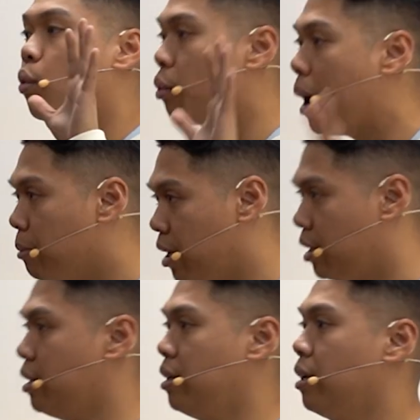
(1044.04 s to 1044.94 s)
rema.
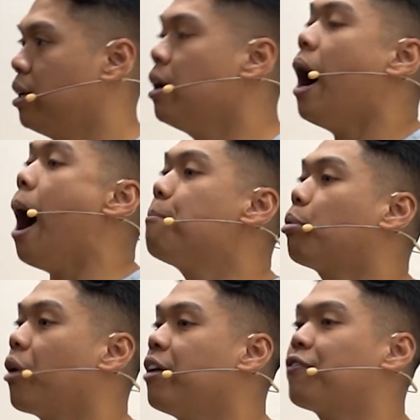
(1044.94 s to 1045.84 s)
I'm
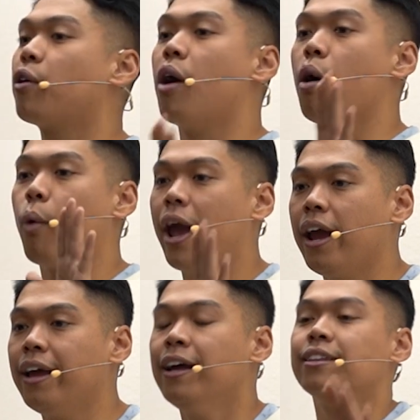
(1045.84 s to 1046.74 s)
praying for a
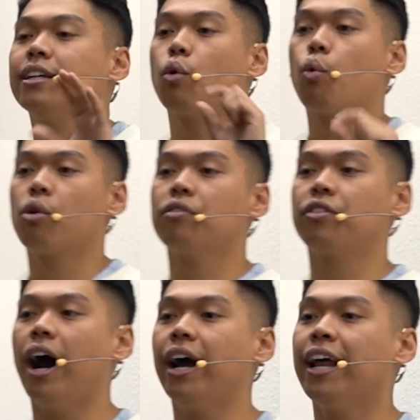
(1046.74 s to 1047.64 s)
way that the word of
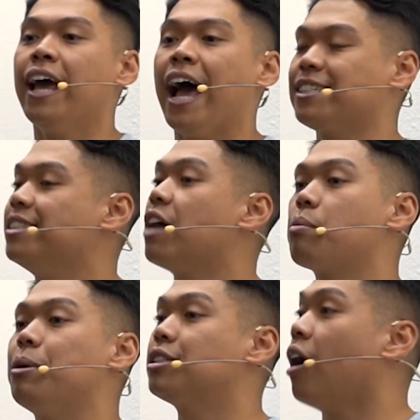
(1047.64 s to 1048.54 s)
God has never
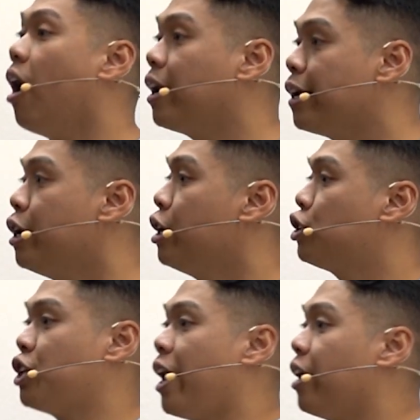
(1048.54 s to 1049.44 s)
been taught,
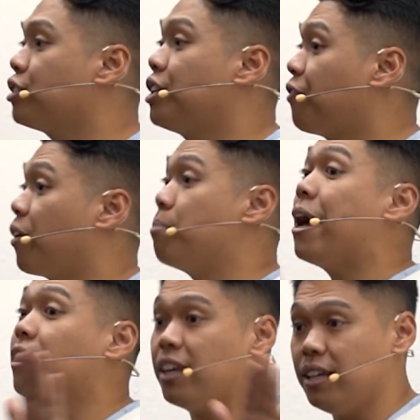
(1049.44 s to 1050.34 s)
share different
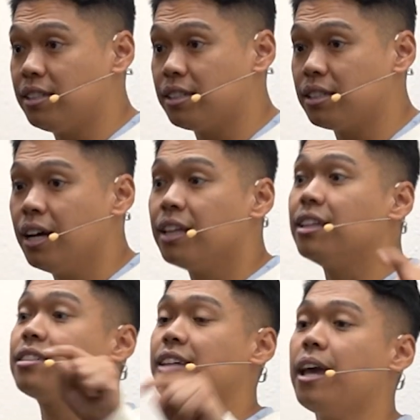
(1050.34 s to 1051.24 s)
methods,
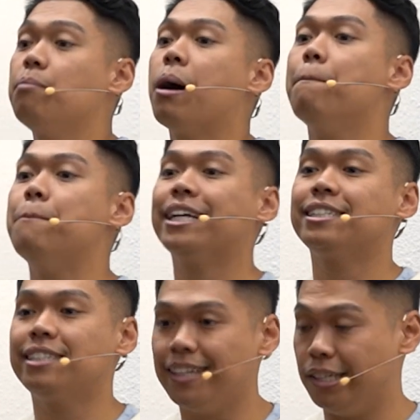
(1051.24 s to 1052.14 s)
the same
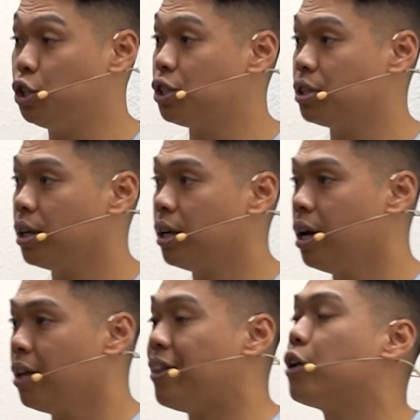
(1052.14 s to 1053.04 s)
message.
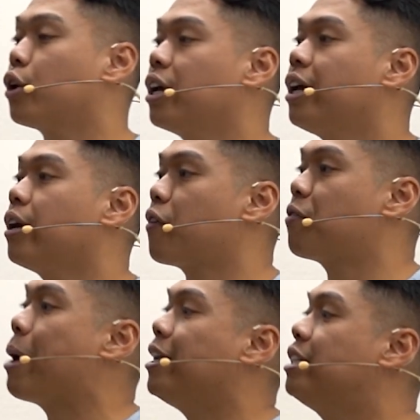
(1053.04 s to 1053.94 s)
That you're going to hear it
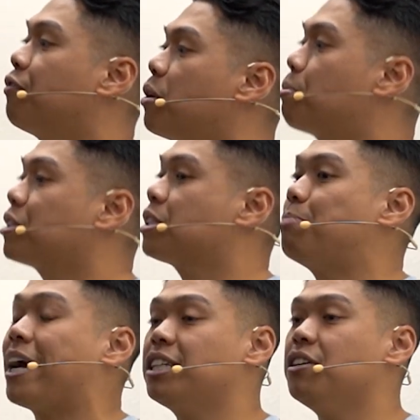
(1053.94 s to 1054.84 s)
from a different
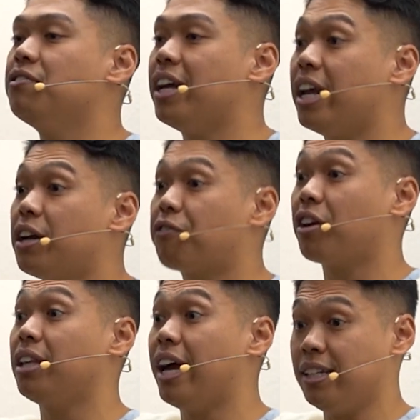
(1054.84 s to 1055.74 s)
perspective and a
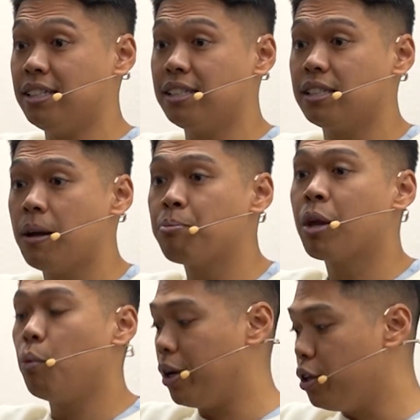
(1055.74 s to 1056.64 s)
different lens
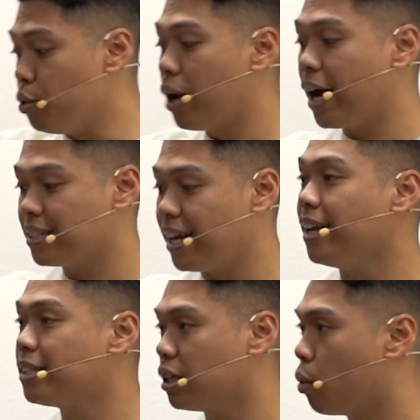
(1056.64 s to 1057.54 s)
when you guys get
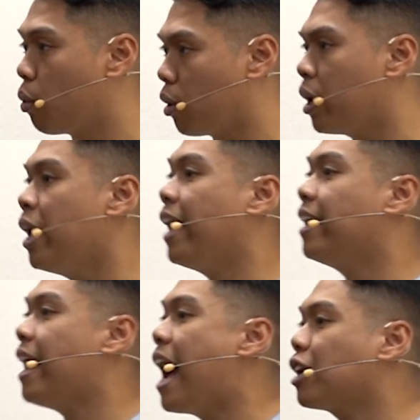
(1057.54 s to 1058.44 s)
into the word and
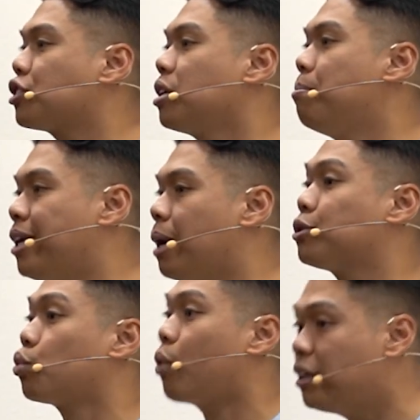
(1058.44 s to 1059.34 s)
it actually
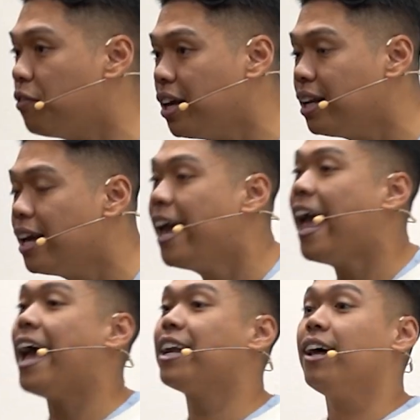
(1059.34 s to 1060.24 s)
becomes relevant
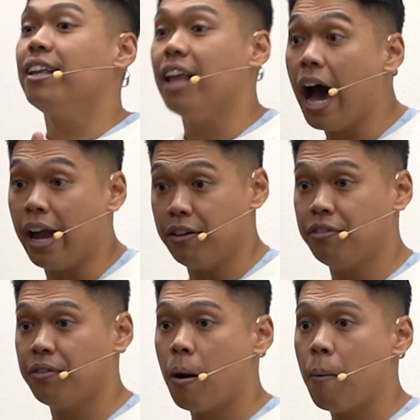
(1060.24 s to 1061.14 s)
and alive.
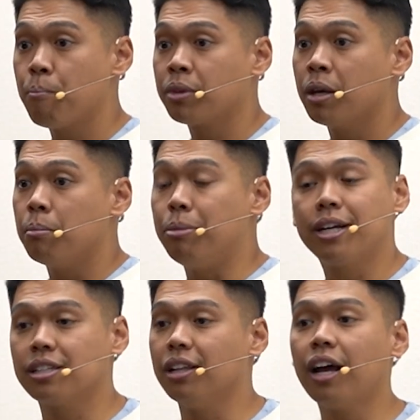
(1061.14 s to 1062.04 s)

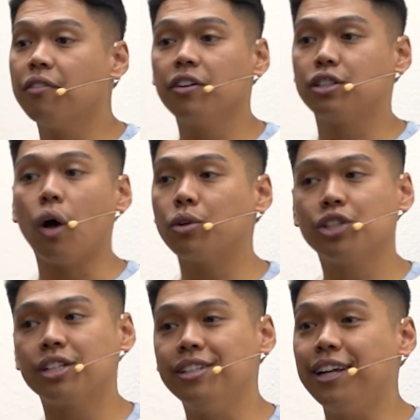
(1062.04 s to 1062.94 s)
Because a lot of us don't
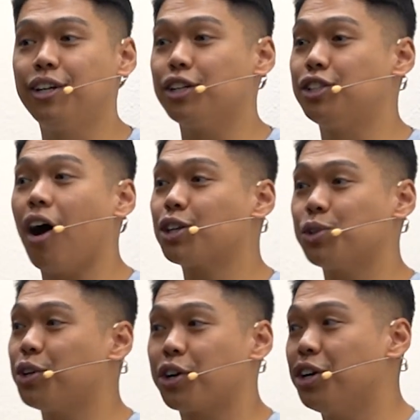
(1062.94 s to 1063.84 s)
just need good
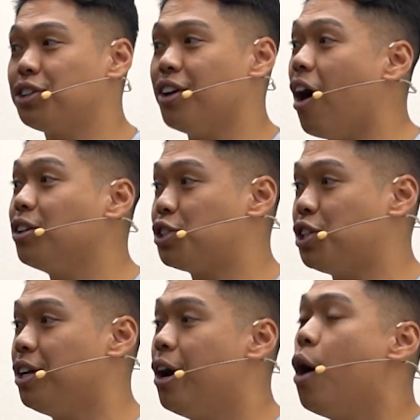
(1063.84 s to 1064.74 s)
doctrine or good
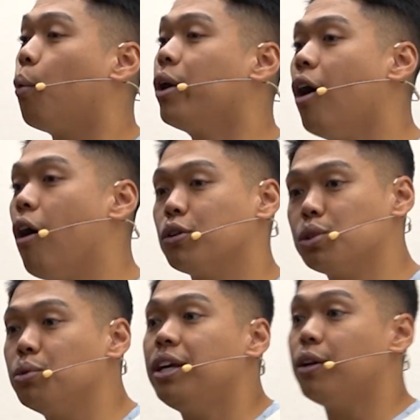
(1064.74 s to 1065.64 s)
theology. We
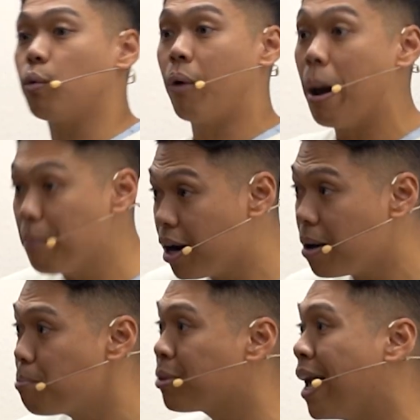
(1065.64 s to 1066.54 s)
also need
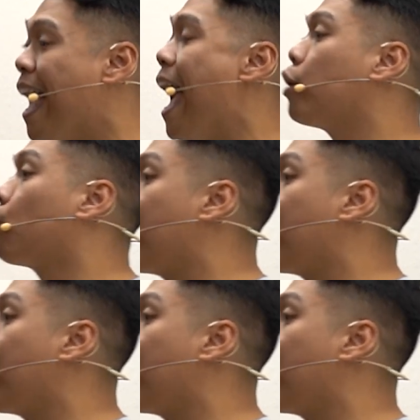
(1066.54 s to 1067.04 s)
rema and